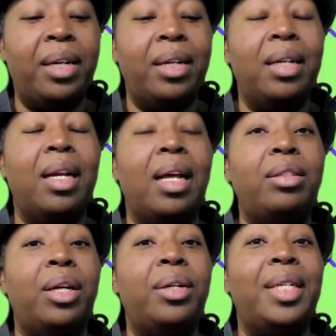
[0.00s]
record,
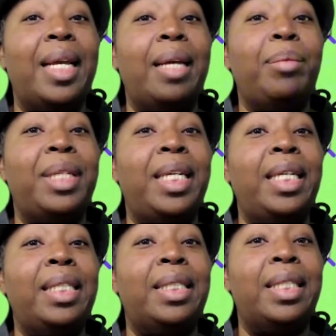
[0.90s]
Notre Dame
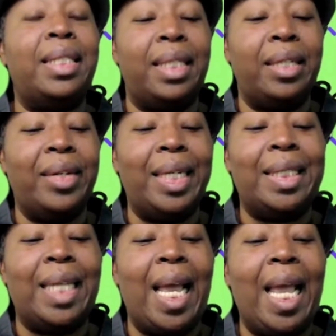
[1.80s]
leads the
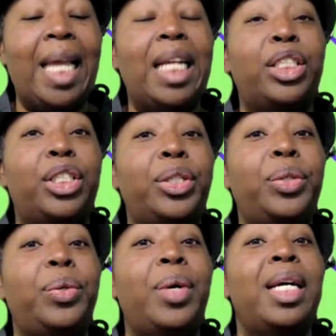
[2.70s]
series
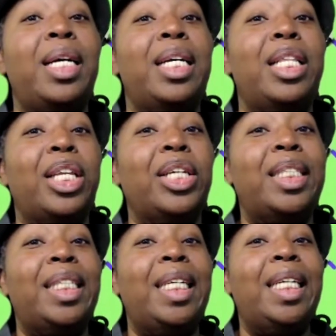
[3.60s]
82,
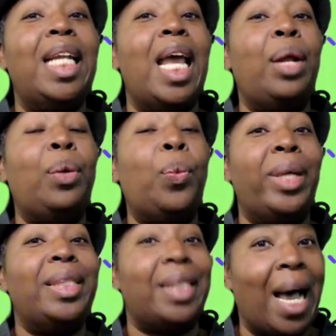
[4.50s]
13, and
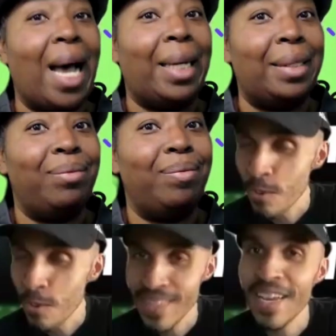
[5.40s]
one tie.
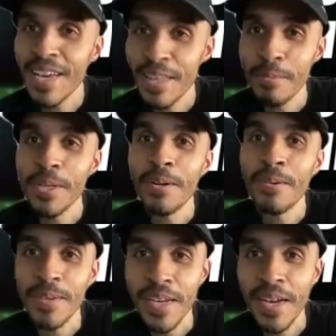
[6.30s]
And one tie, there we
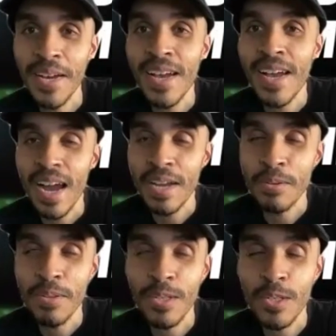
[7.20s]
go. Yeah, I
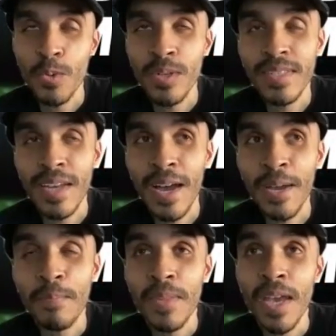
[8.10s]
knew that there's one
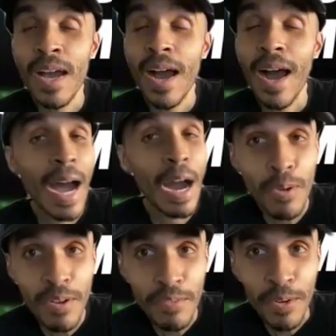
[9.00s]
tie.
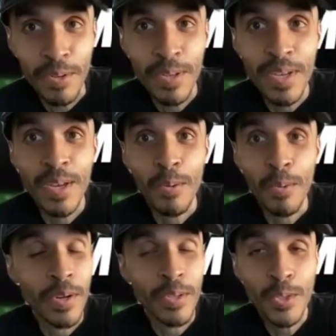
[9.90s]
However,
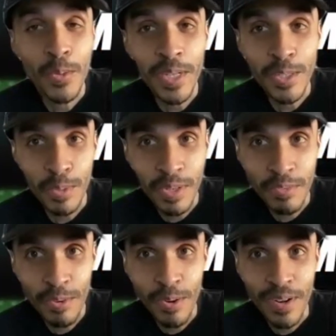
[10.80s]
we're in
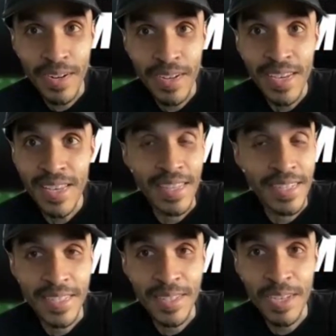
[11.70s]
2024.
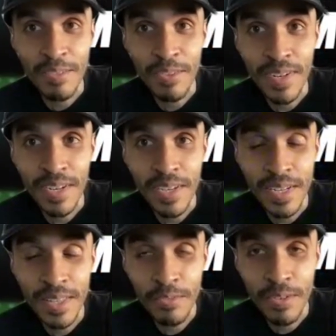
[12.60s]
This is a different
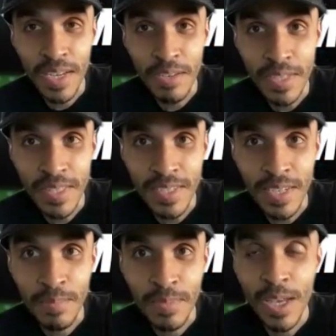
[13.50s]
Navy
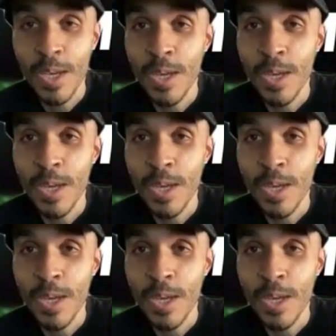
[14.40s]
team.